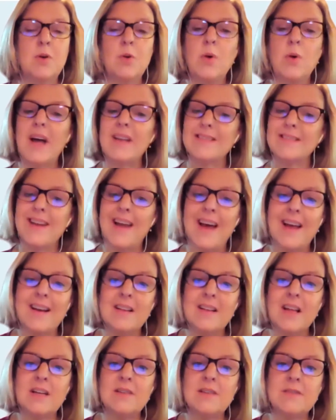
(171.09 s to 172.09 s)
who hasn't
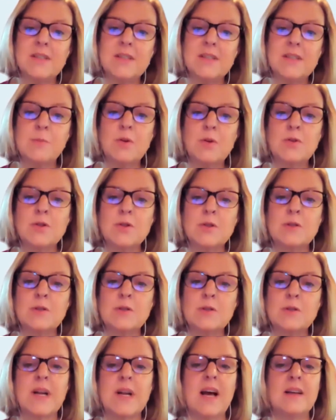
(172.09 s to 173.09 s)
had a lot of exposures,
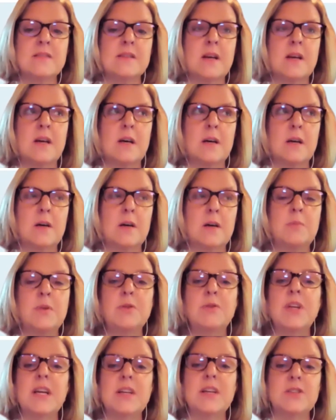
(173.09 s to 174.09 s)
but has a
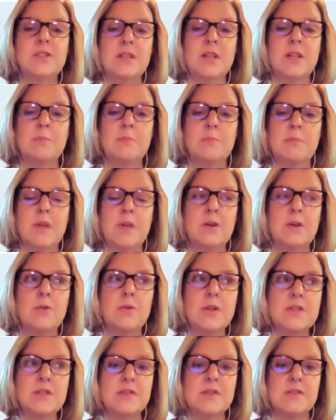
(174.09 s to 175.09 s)
mutation that
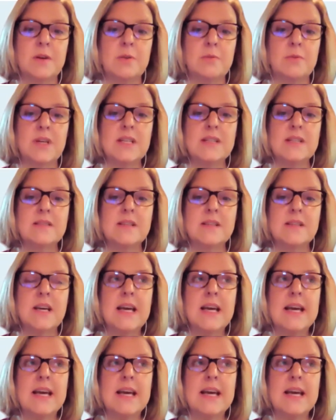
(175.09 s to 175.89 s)
increases their risk.